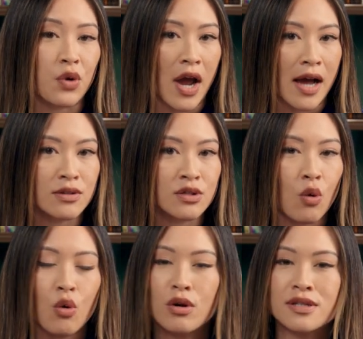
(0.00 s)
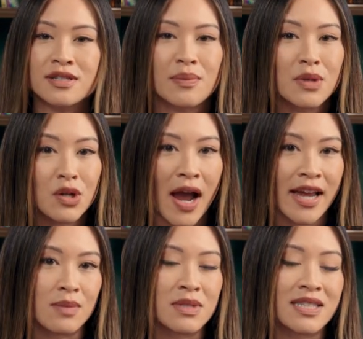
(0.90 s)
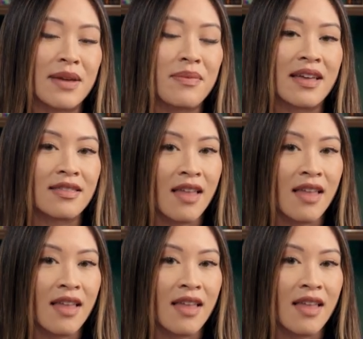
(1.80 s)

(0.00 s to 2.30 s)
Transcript: browsed or similar items they might